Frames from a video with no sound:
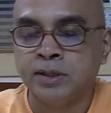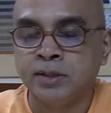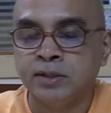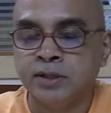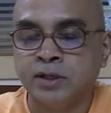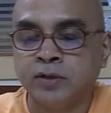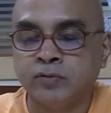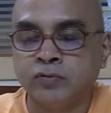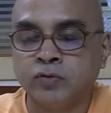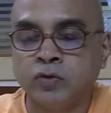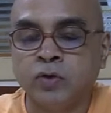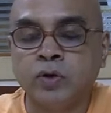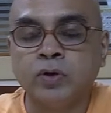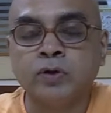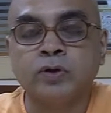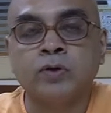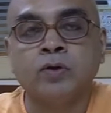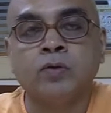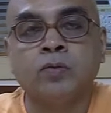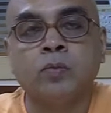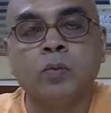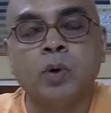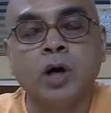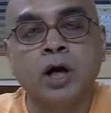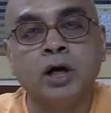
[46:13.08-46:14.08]

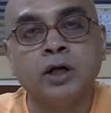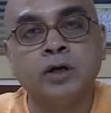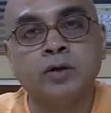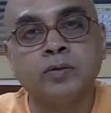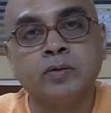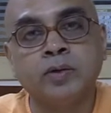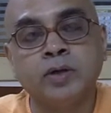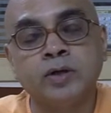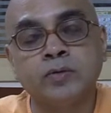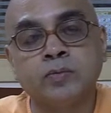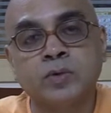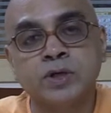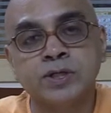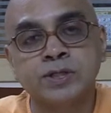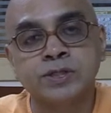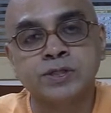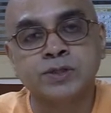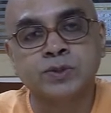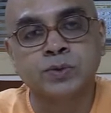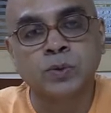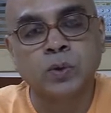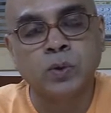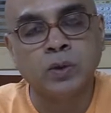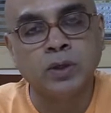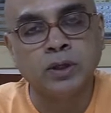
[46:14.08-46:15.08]
Therefore, whatever was
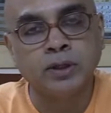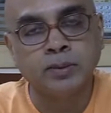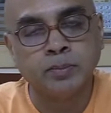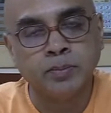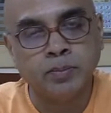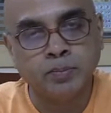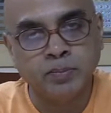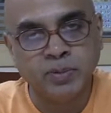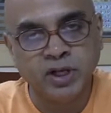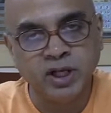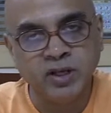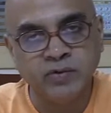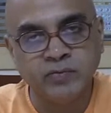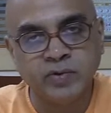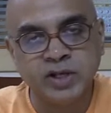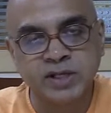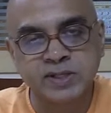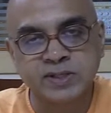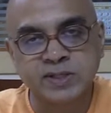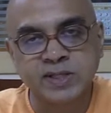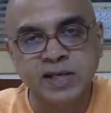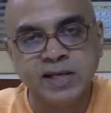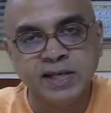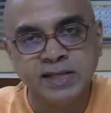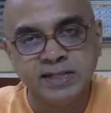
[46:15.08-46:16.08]
told
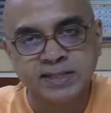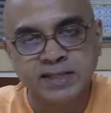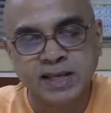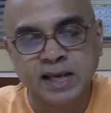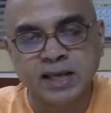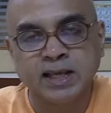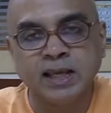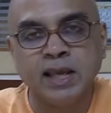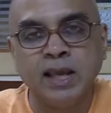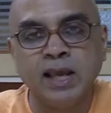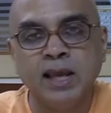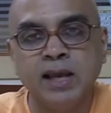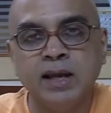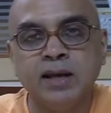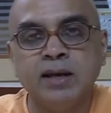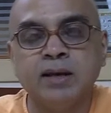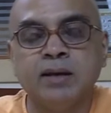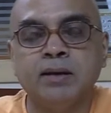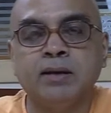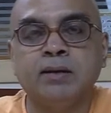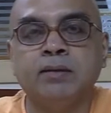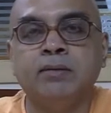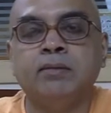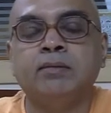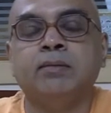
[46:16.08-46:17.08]
previously is
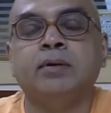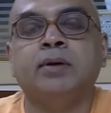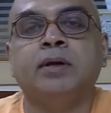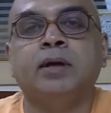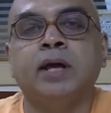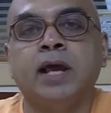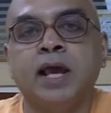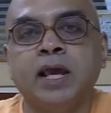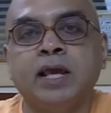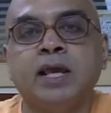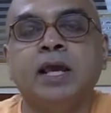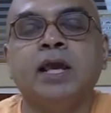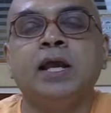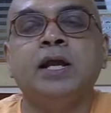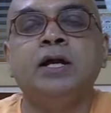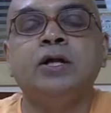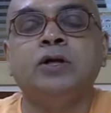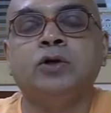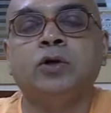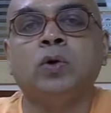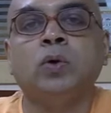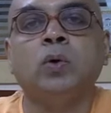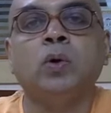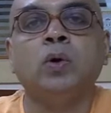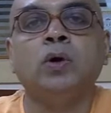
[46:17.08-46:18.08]

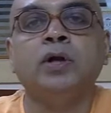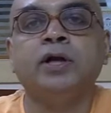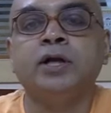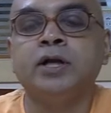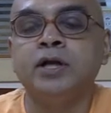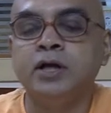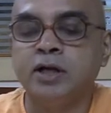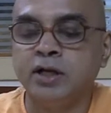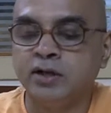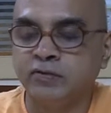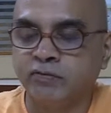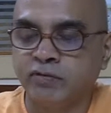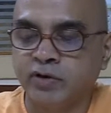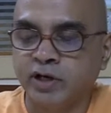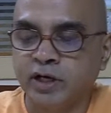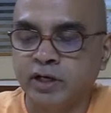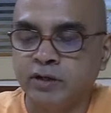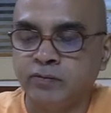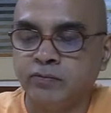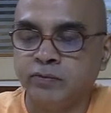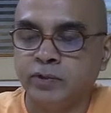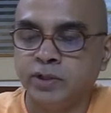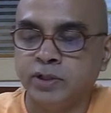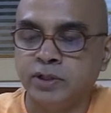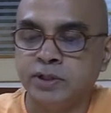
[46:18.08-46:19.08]
again told in
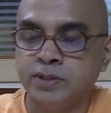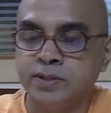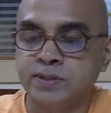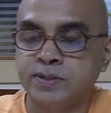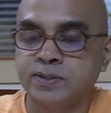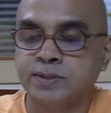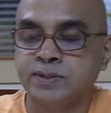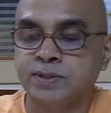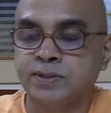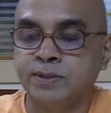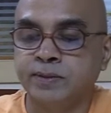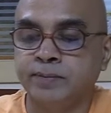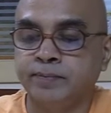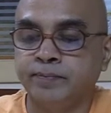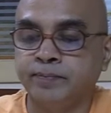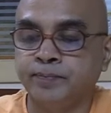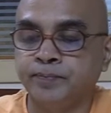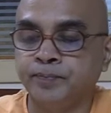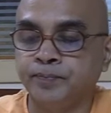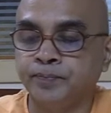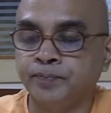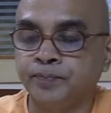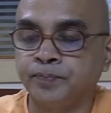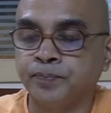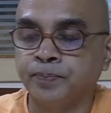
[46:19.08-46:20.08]
different words.
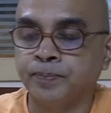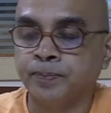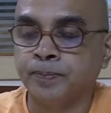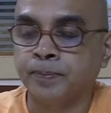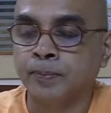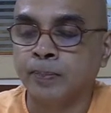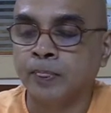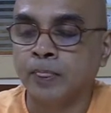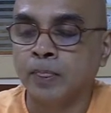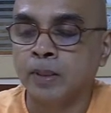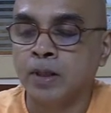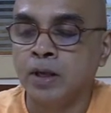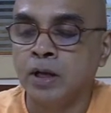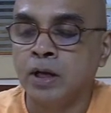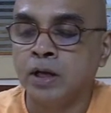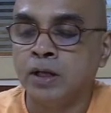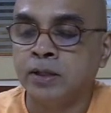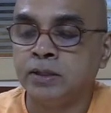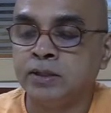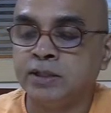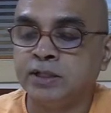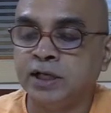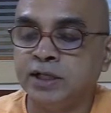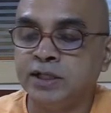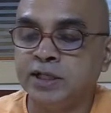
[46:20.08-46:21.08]

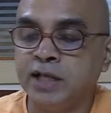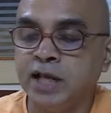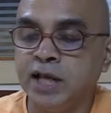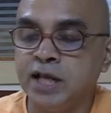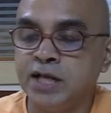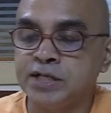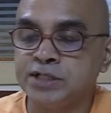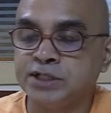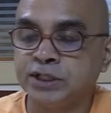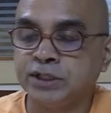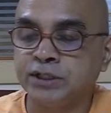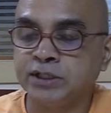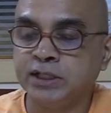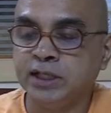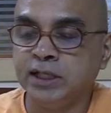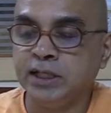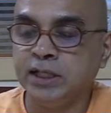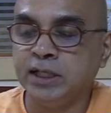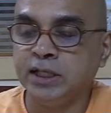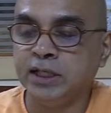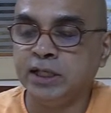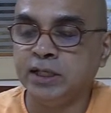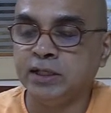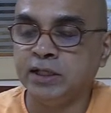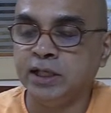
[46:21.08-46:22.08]
Tad ejati
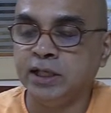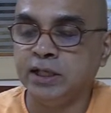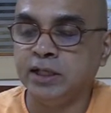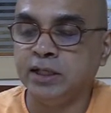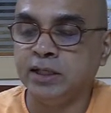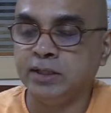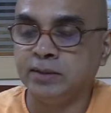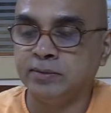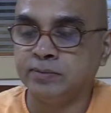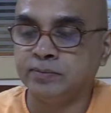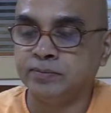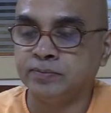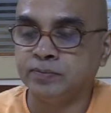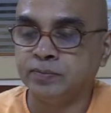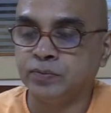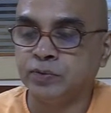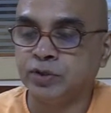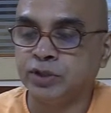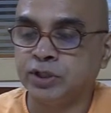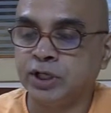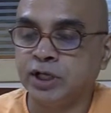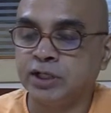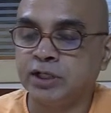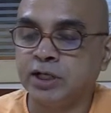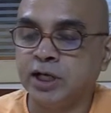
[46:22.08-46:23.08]
iti,
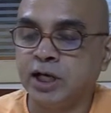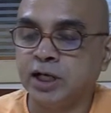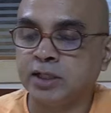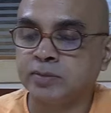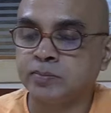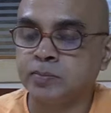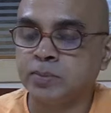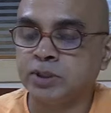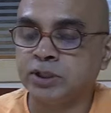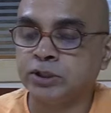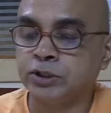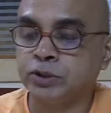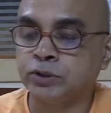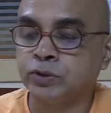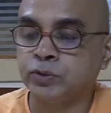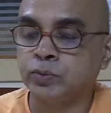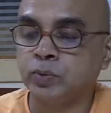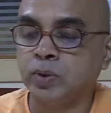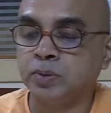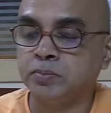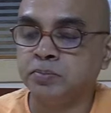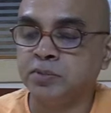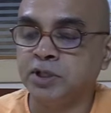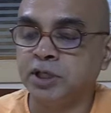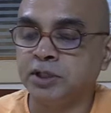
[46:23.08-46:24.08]
tad
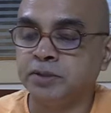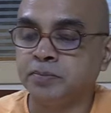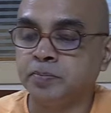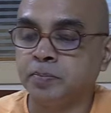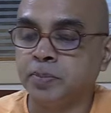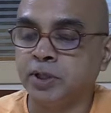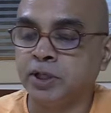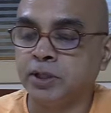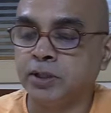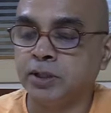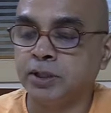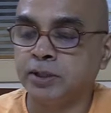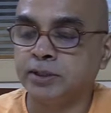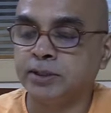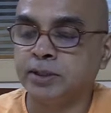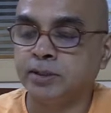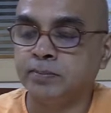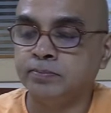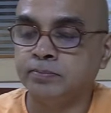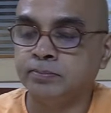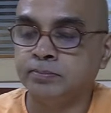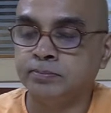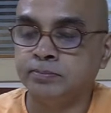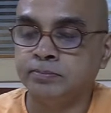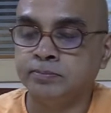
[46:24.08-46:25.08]
atmatattvam yat
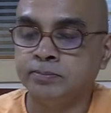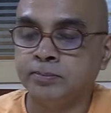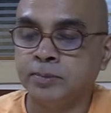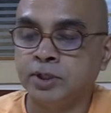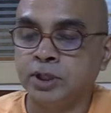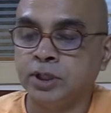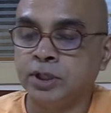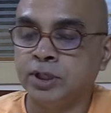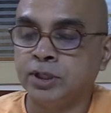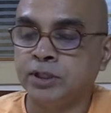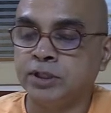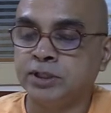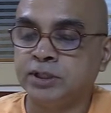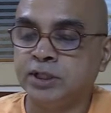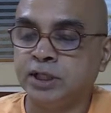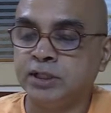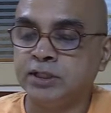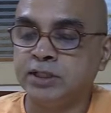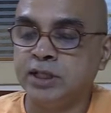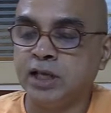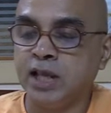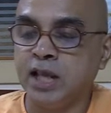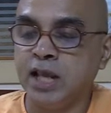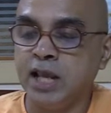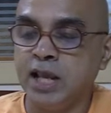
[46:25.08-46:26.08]
pragrudam,
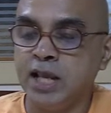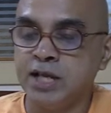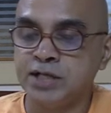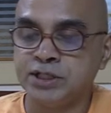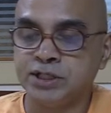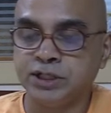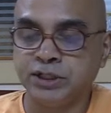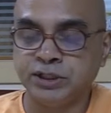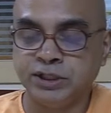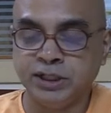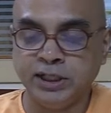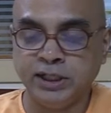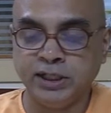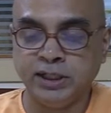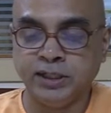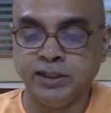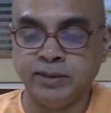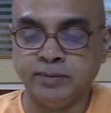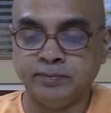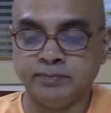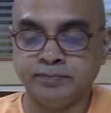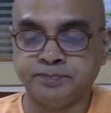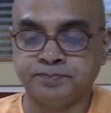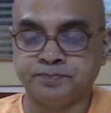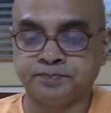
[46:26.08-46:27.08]
tad
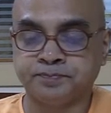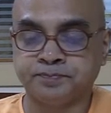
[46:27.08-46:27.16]
ejati.